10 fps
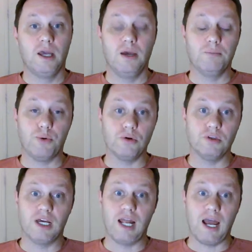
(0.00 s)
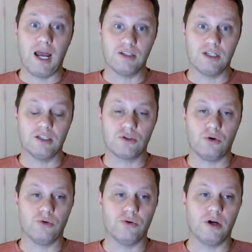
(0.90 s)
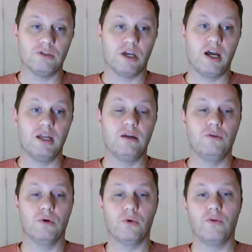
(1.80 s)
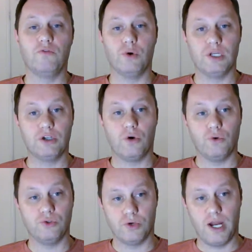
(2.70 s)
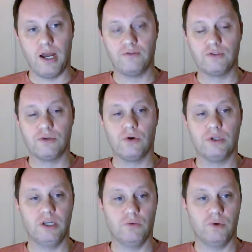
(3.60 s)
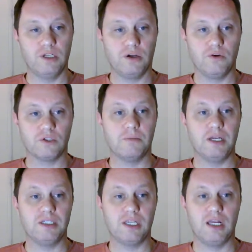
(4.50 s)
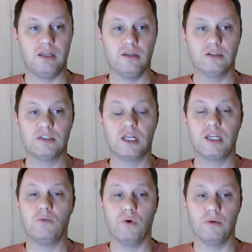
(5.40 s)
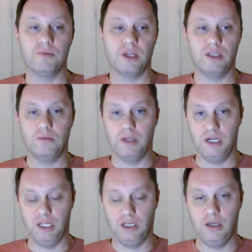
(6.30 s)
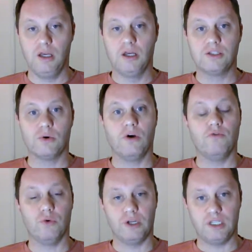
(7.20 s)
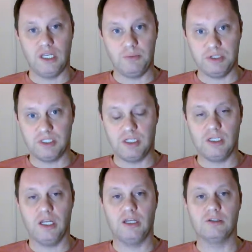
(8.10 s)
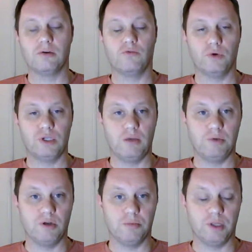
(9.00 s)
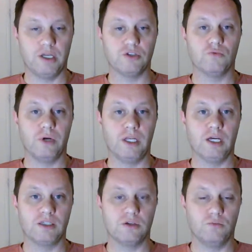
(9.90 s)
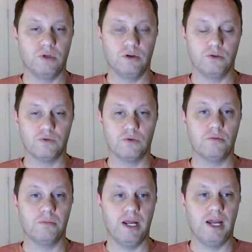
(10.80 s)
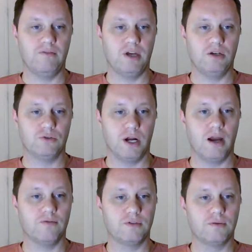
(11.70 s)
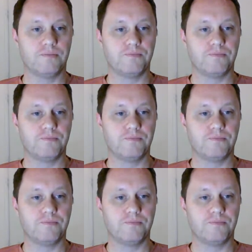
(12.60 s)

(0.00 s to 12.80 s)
Important that as it gets colder outside, you want to avoid cold drafts near windows, maintain steady warmth and humidity. So avoid keeping seedlings, avoid keeping your plants right next to windows where you might have that draft.